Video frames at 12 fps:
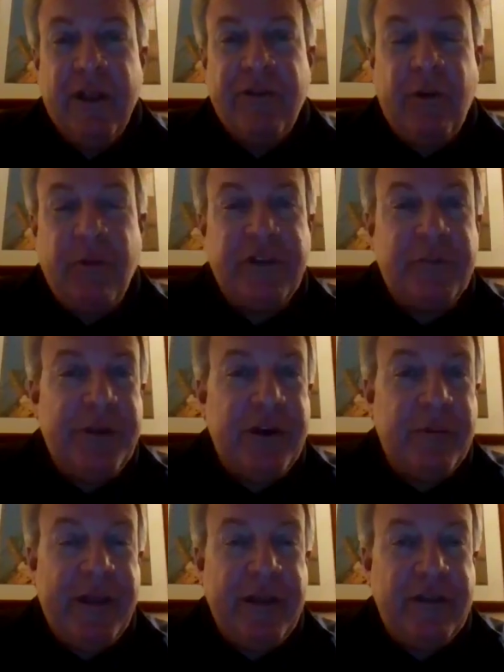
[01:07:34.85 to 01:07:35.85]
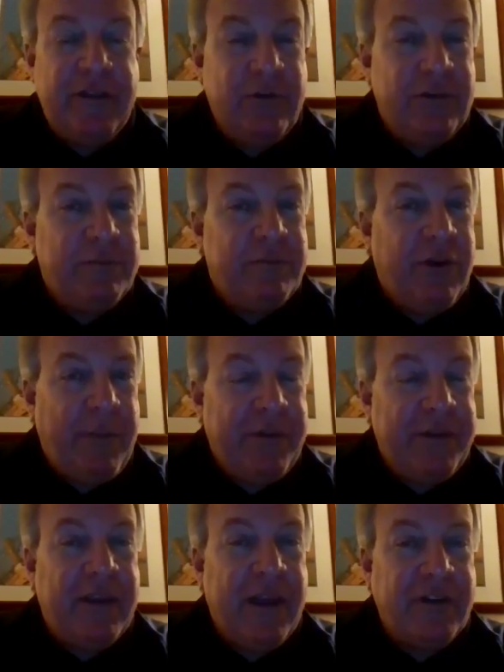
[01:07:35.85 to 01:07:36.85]
throwing spinner baits, you
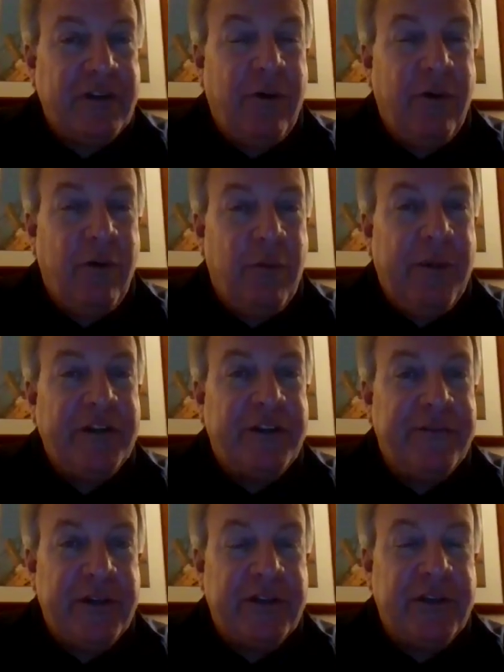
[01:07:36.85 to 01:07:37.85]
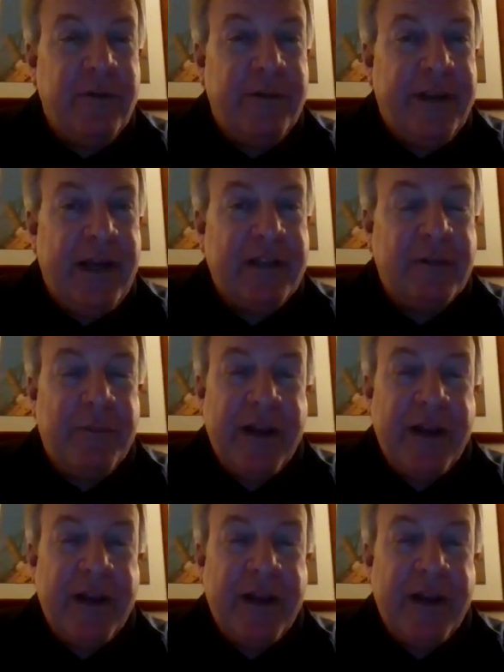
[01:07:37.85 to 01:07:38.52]
probably can catch a whole bunch of fish doing that.